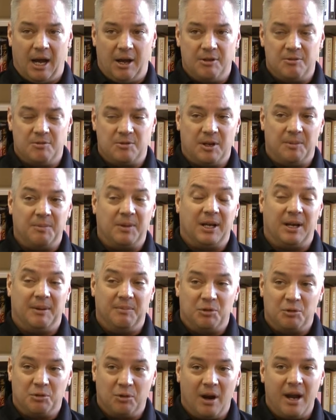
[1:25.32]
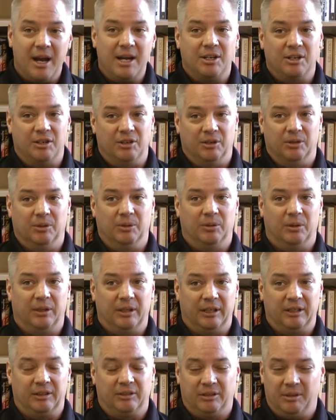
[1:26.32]
something I'm trying to do
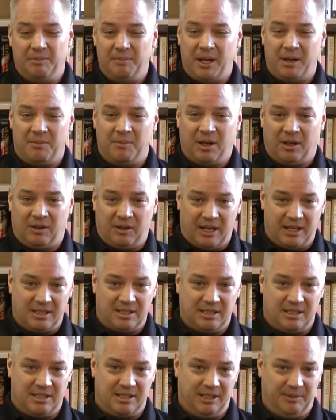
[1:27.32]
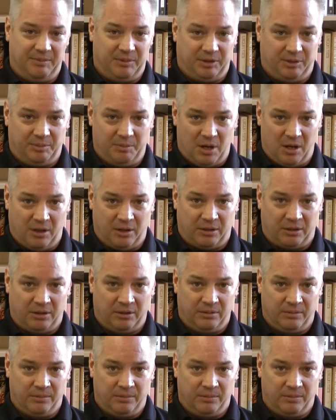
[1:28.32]
is to make my classes seem smaller.